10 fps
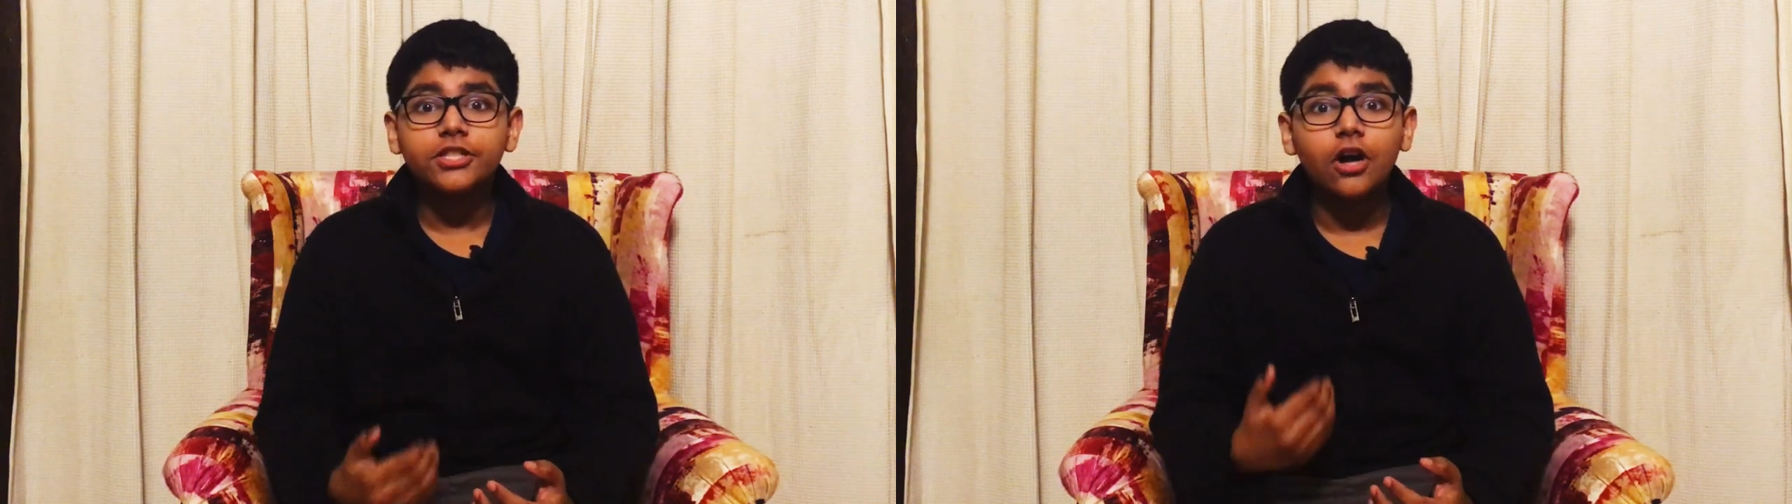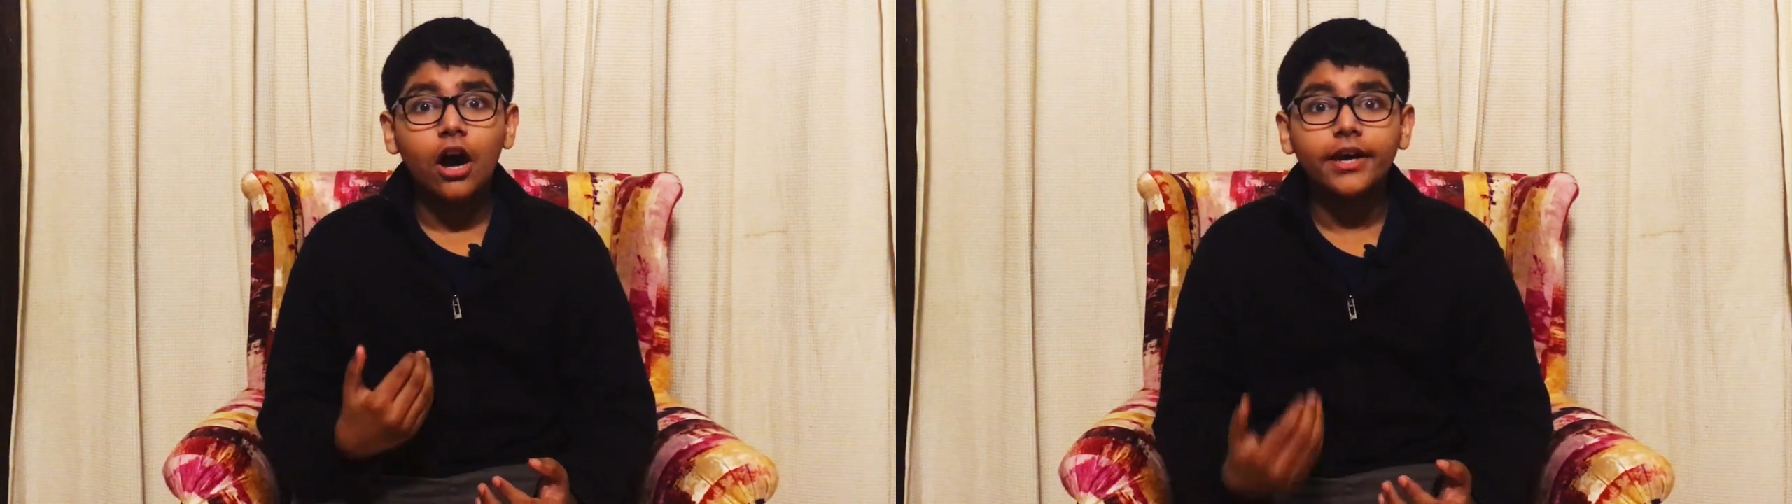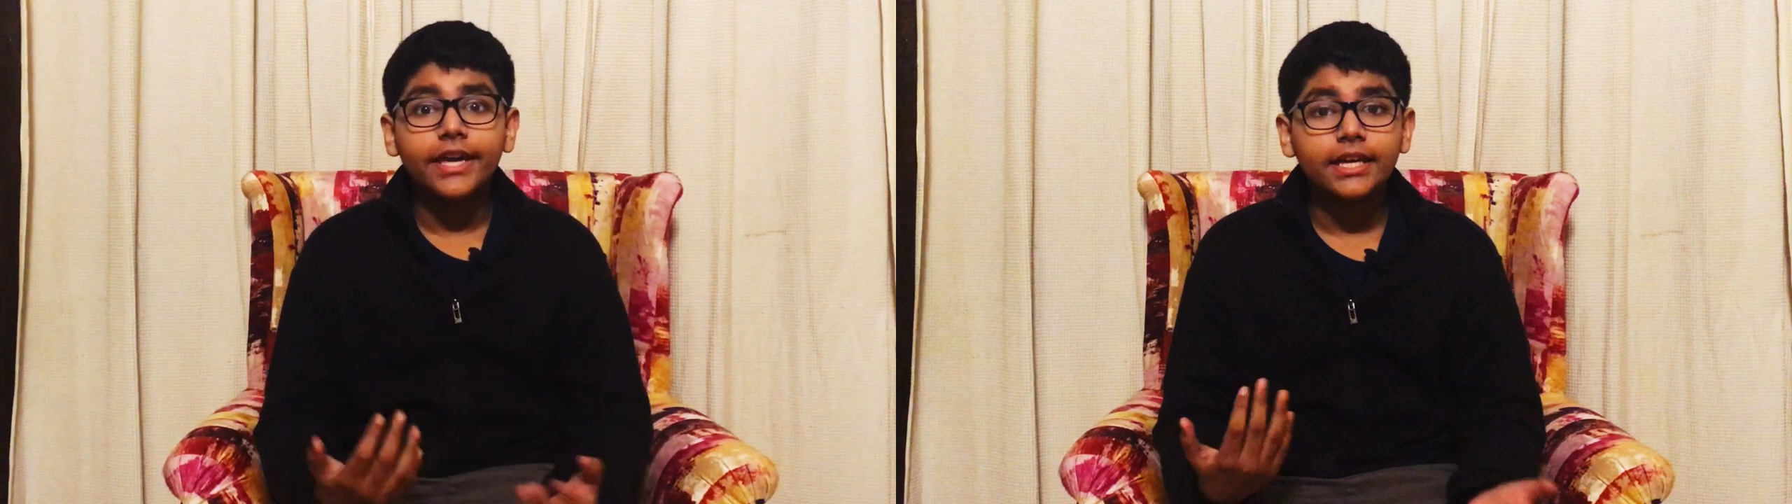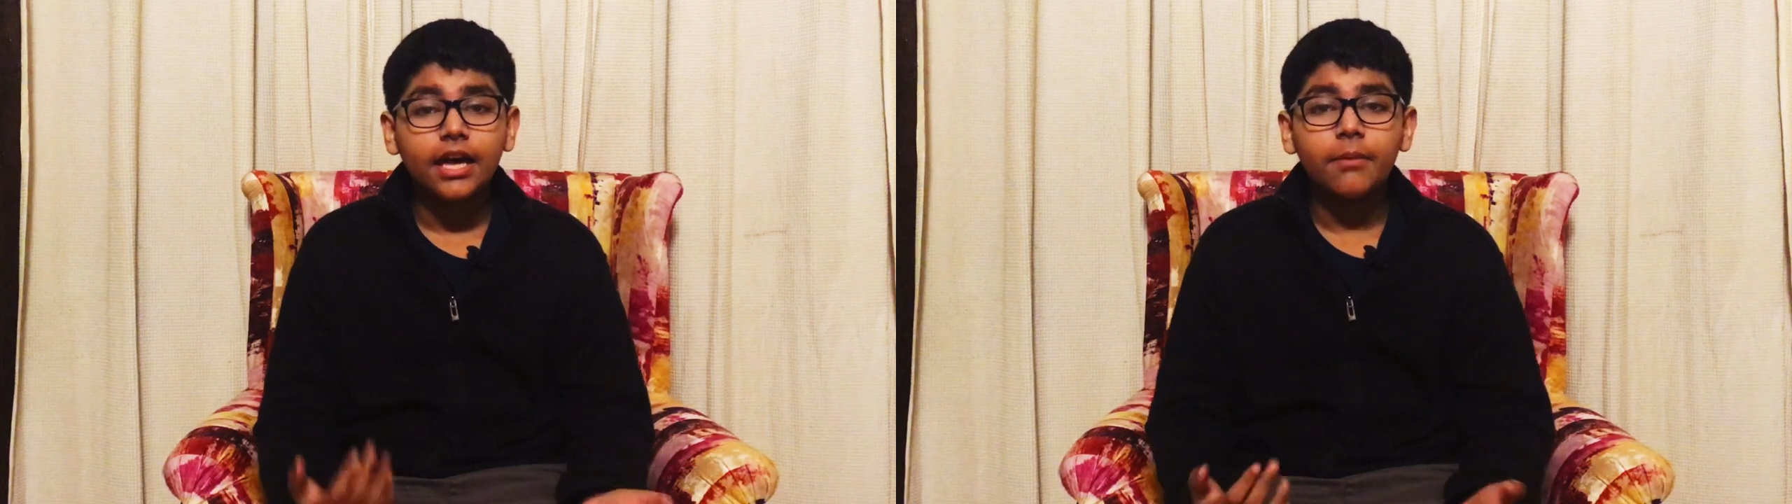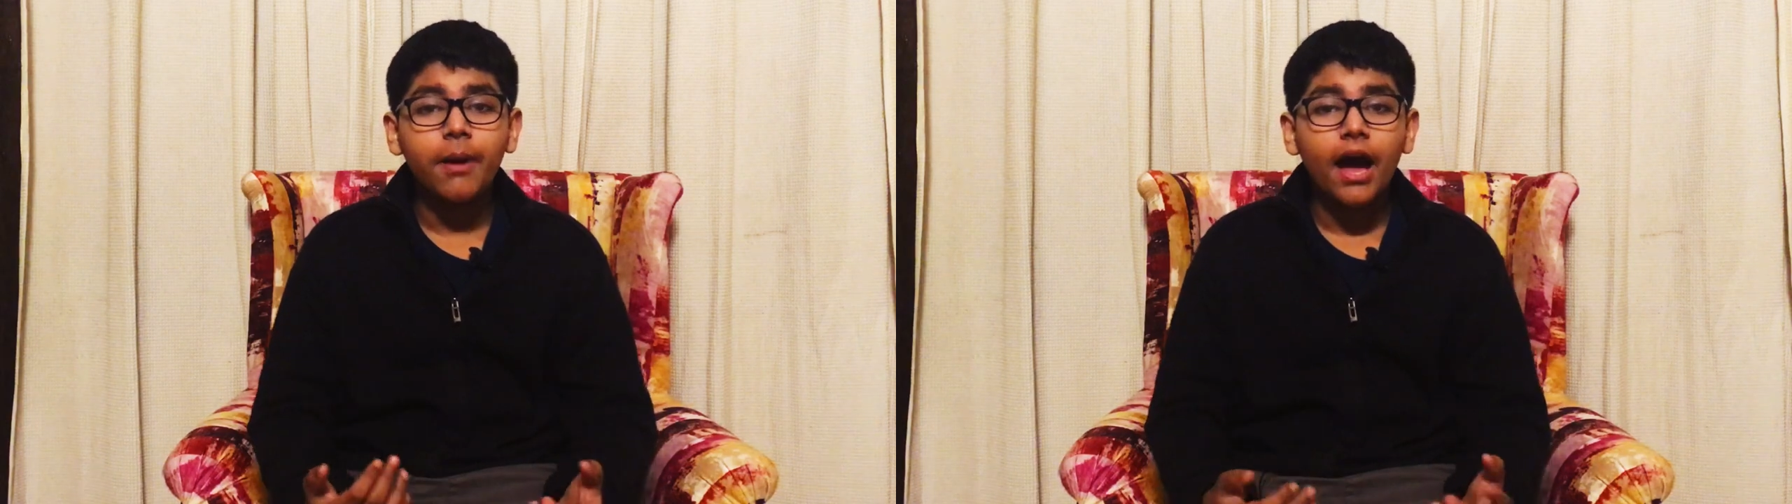talking
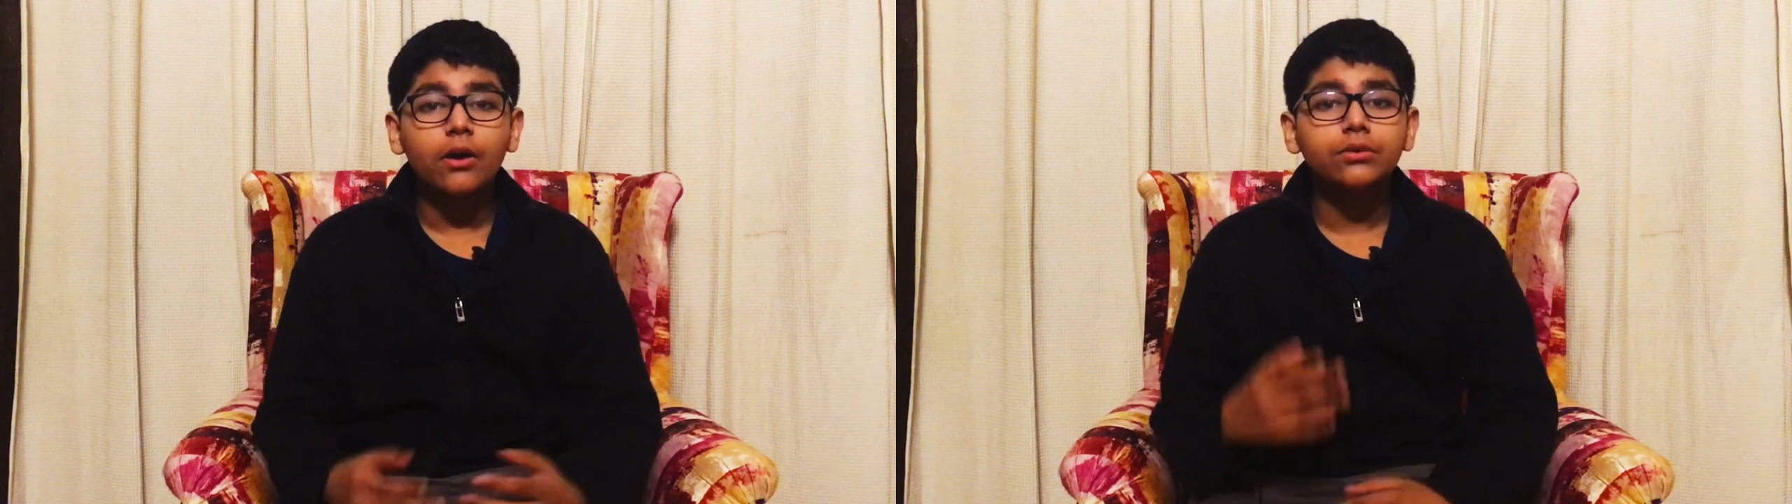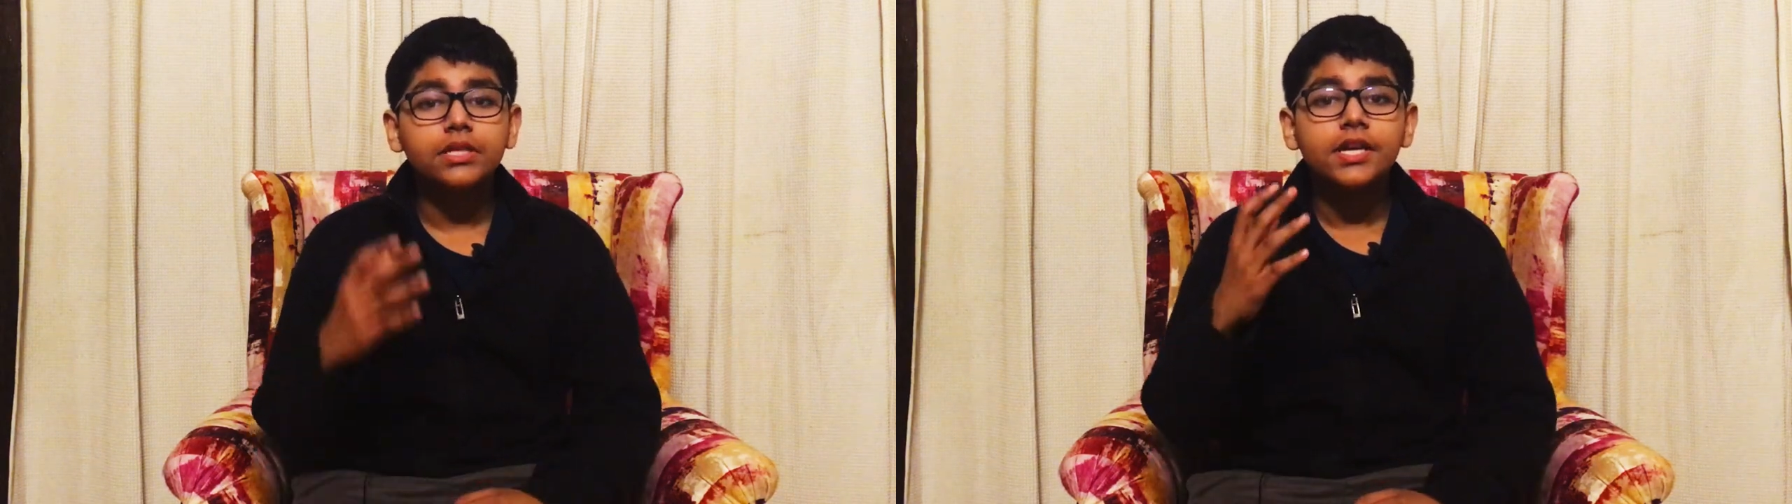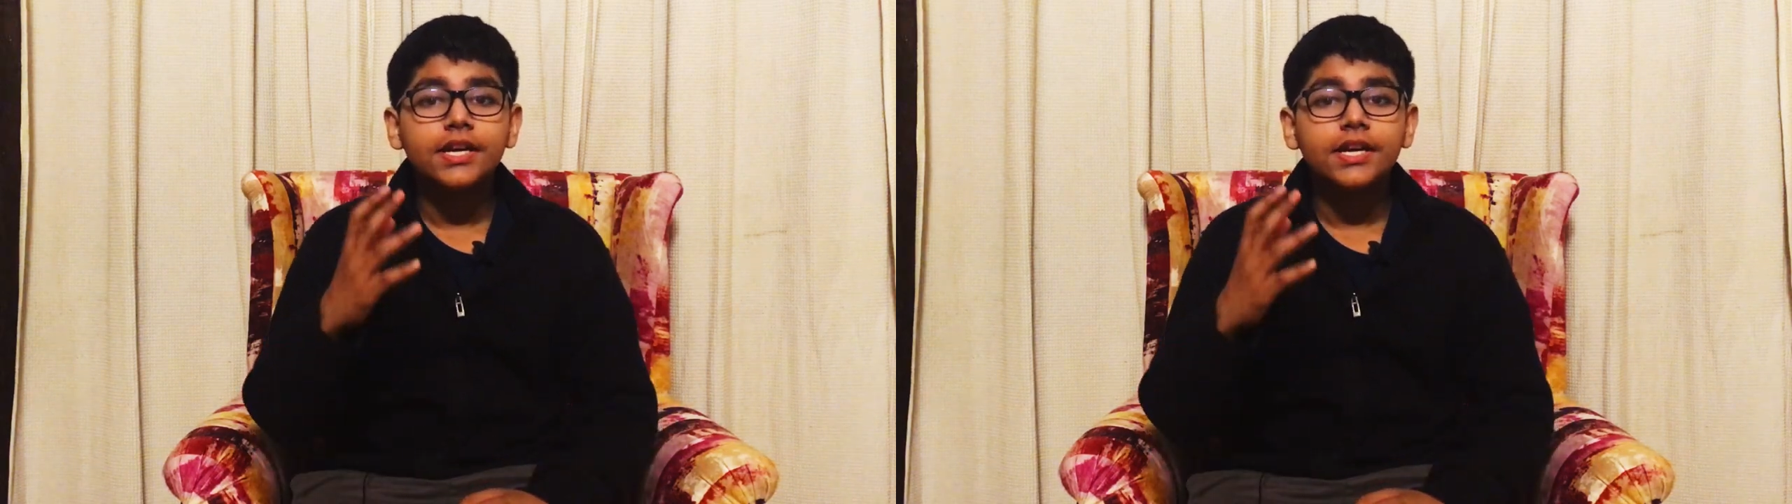about